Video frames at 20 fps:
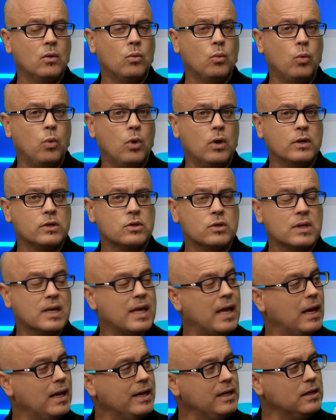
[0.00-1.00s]
was
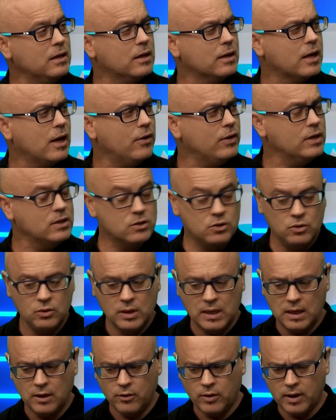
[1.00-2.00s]
carrying 2
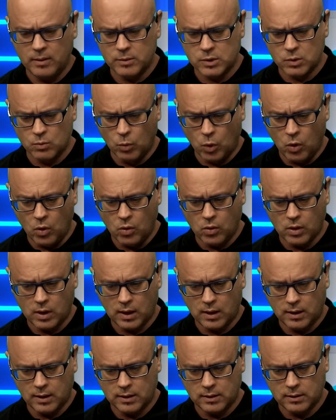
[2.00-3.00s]
kilograms more,
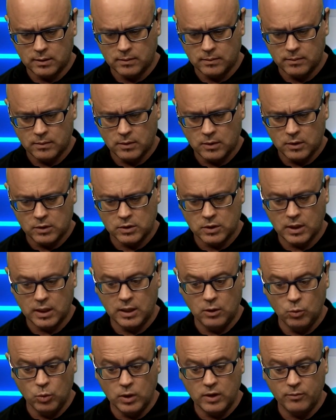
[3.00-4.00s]
Clyde. So
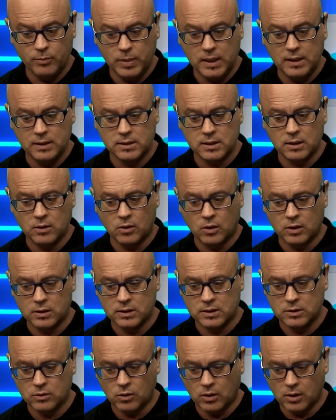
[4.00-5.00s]
he would have beaten On
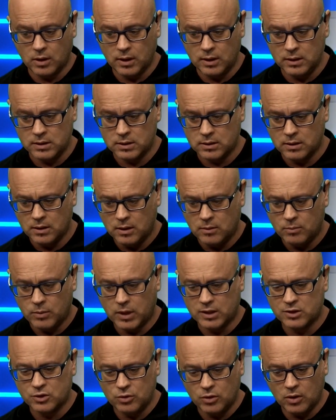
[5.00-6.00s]
Target by
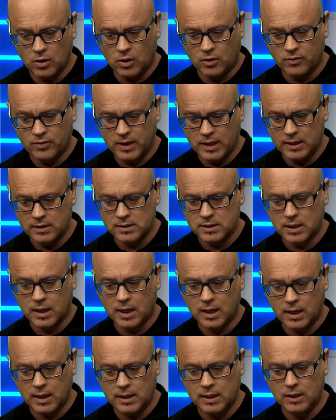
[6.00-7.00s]
2.5 lengths,
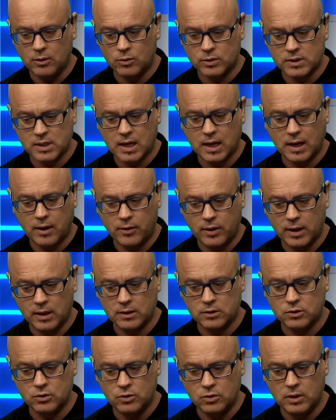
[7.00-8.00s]
and he was carrying
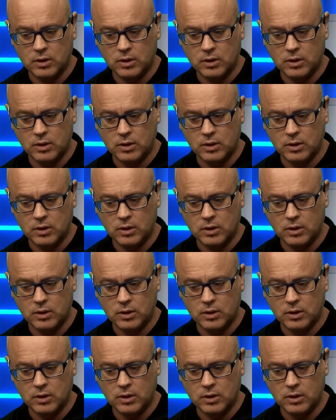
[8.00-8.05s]
2